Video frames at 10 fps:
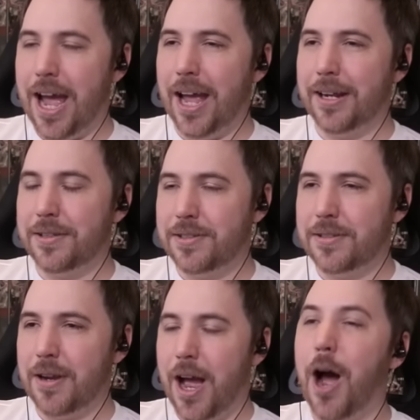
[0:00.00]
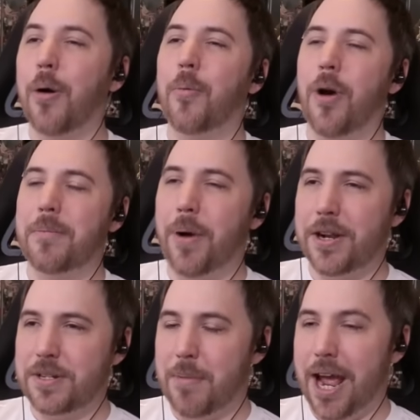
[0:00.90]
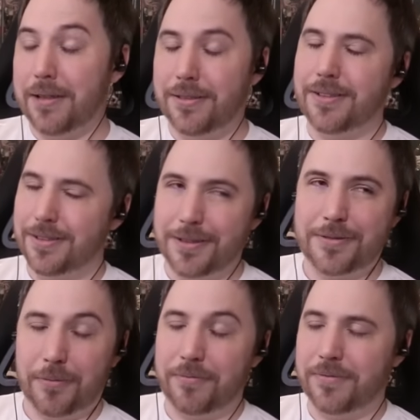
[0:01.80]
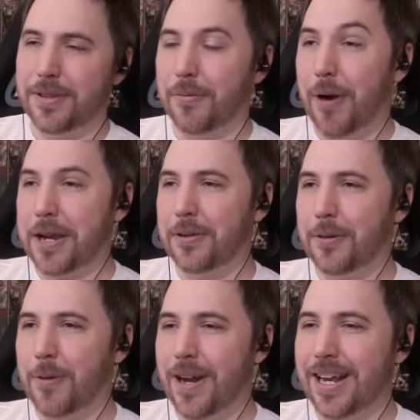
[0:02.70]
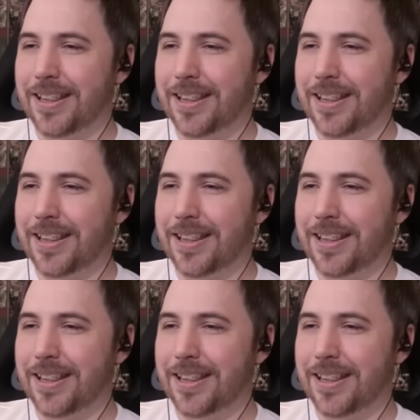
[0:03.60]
And it's, oh, One Punch Man, the regular one.